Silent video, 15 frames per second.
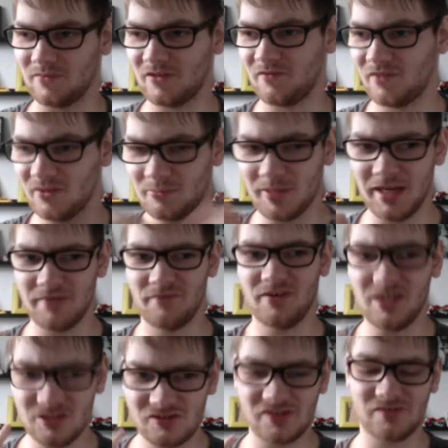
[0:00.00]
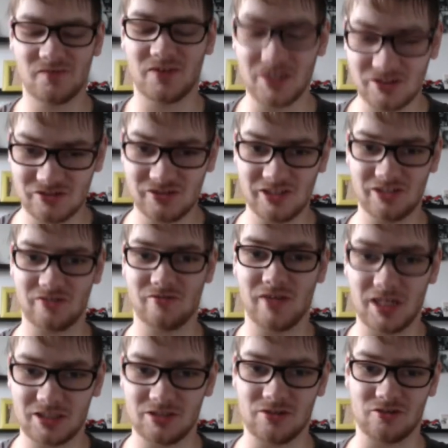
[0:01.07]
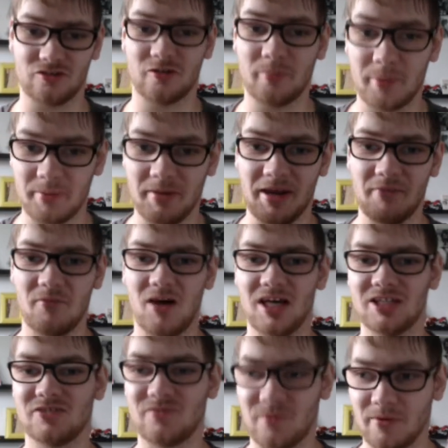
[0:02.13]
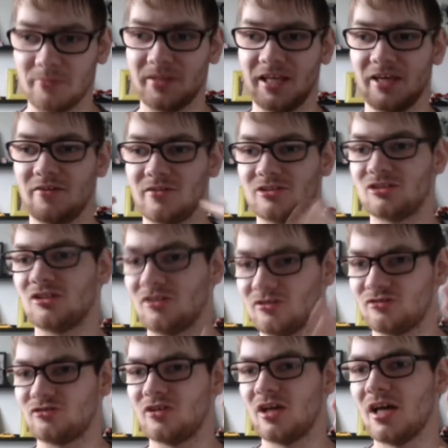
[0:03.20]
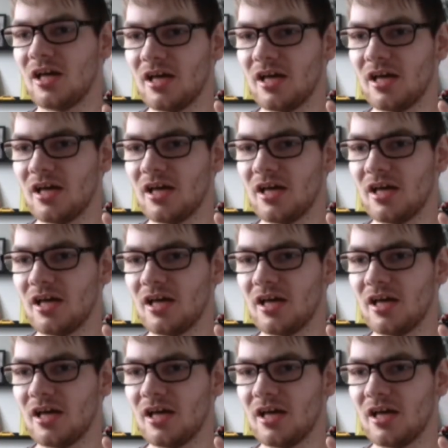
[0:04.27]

The fir my first, first introduction to Superman was from the originals